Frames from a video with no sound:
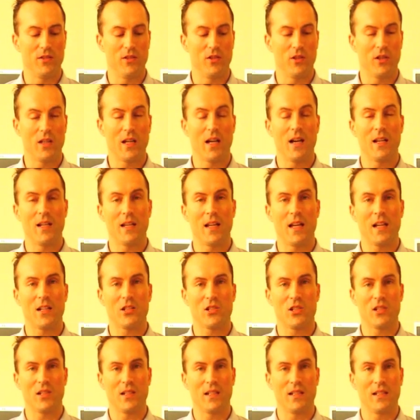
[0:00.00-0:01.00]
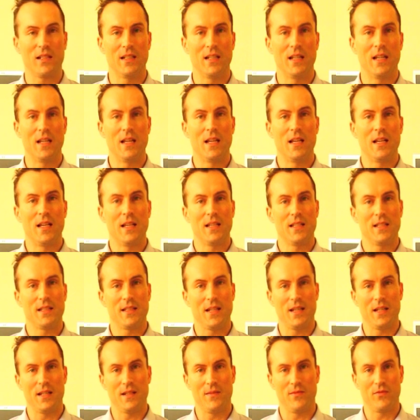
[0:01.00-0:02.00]
You can't actually
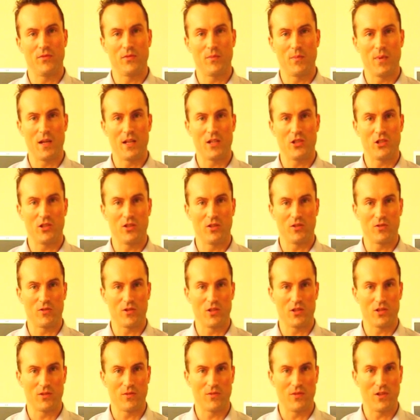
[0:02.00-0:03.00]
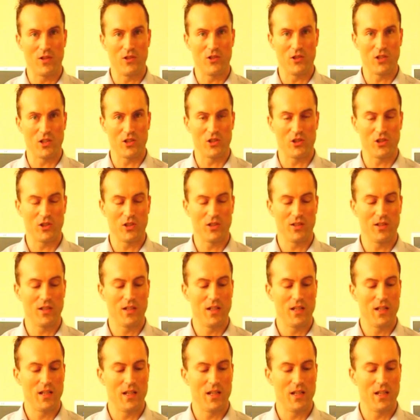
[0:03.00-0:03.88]
send information across a flow junction,